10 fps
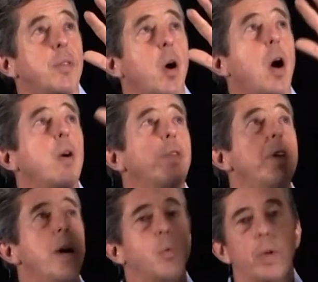all the
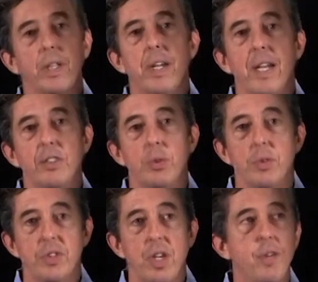network connects to
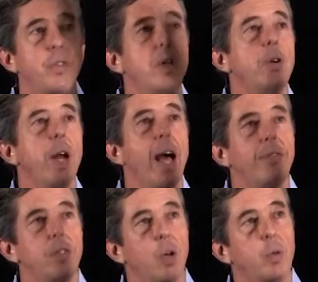itself, you don't
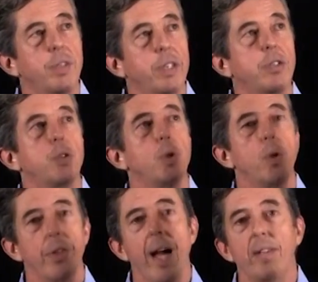have to only
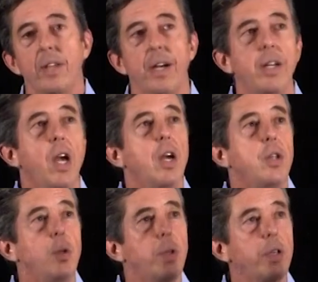control that light.
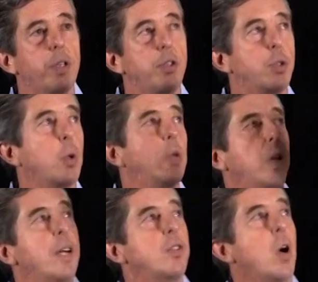You could control
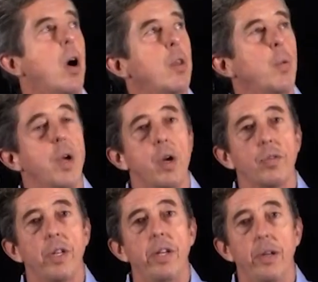lights all the way
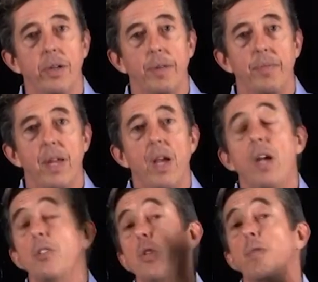over here.
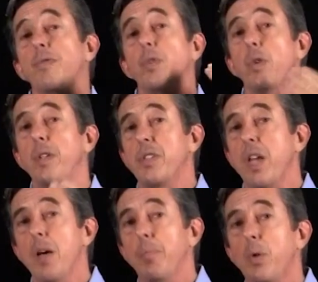So for
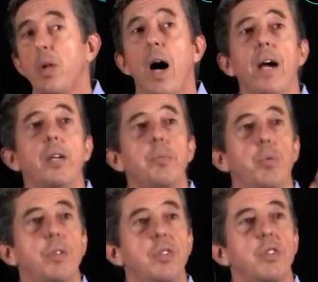example, I could
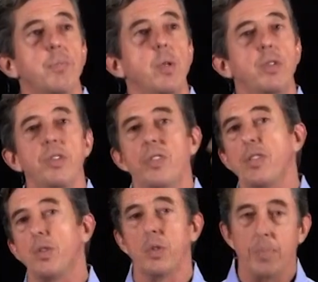put this motion
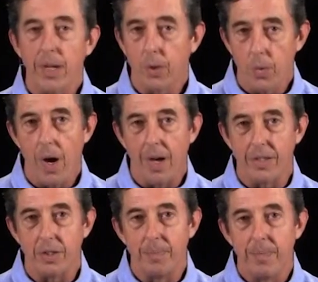sensor in my
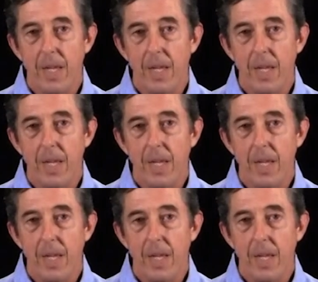garage.